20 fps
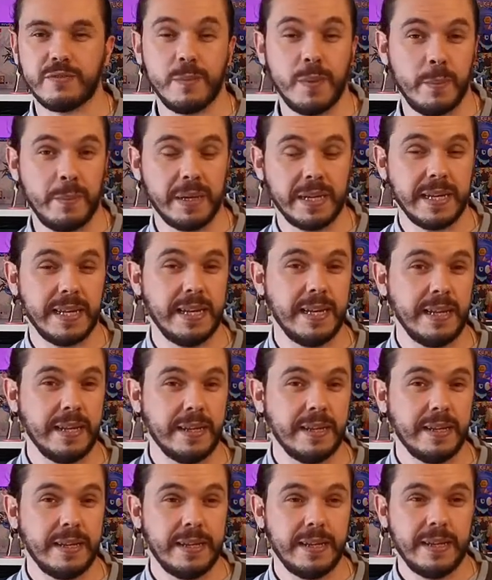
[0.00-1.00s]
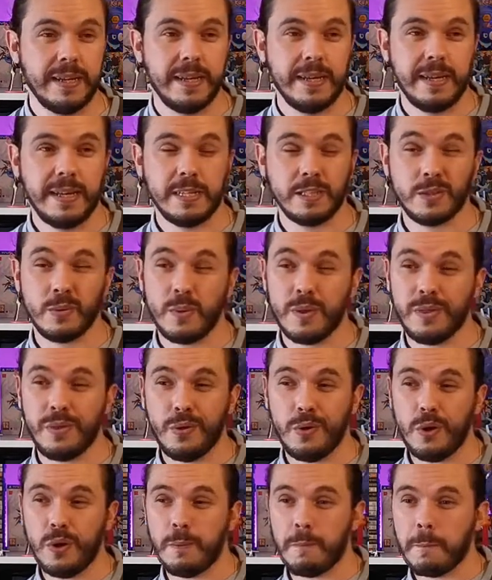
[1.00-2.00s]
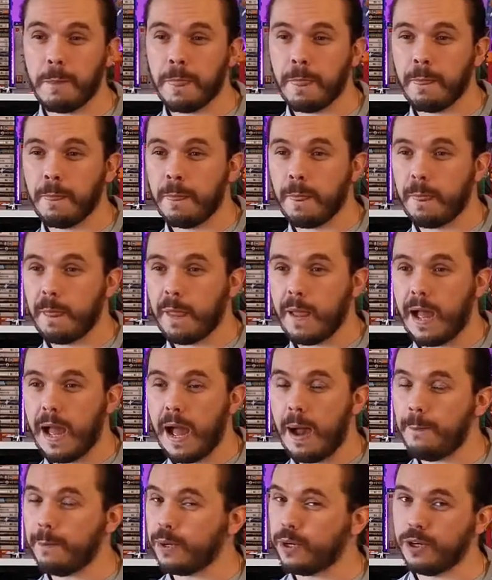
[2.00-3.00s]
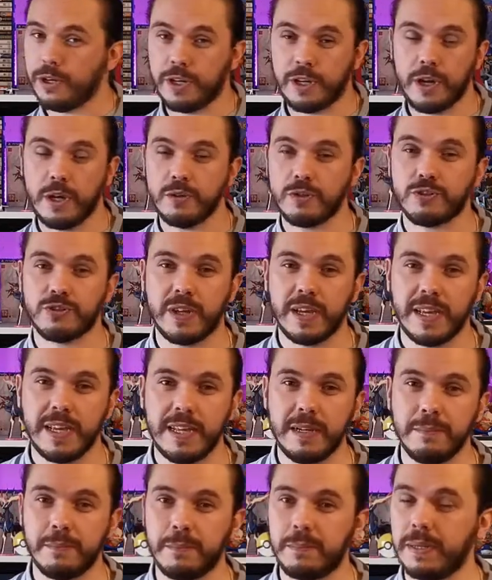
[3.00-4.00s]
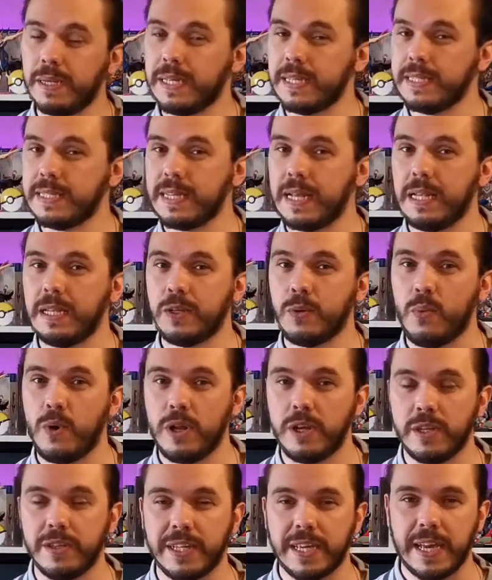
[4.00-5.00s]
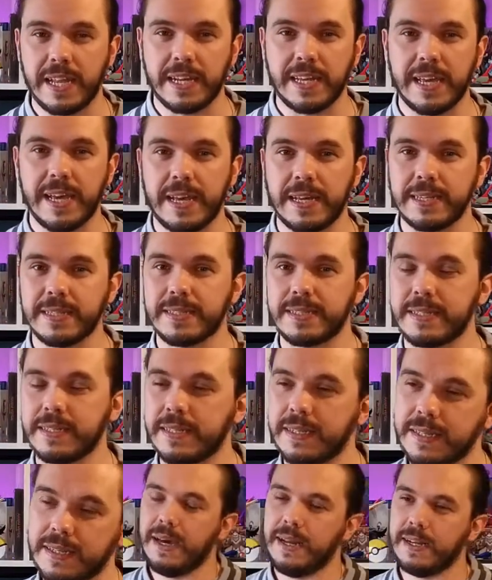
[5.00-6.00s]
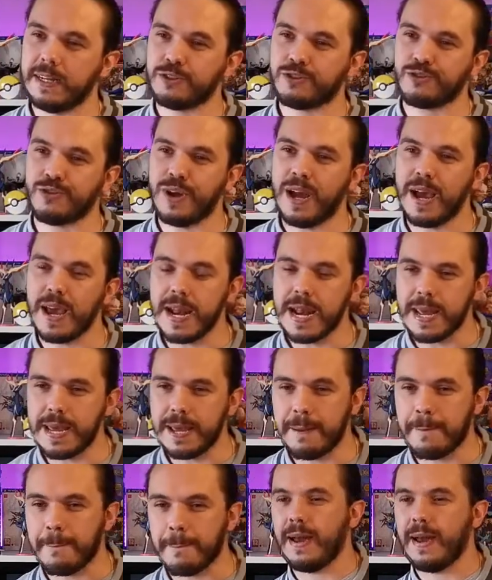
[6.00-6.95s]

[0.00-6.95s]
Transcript: from the beginning. And so I thought, I'm gonna go straight in, play Zelda 1 on the NES. And I tried it